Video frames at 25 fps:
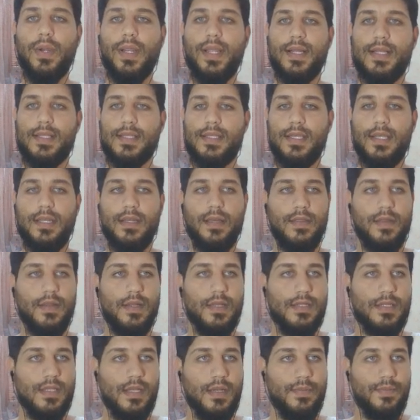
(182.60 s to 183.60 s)
going to see another
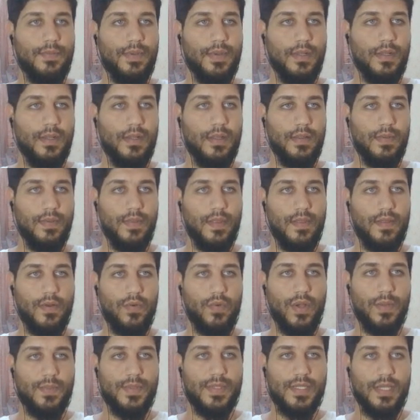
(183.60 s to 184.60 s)
example, another
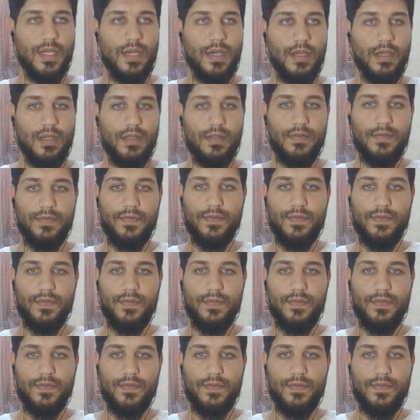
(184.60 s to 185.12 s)
website.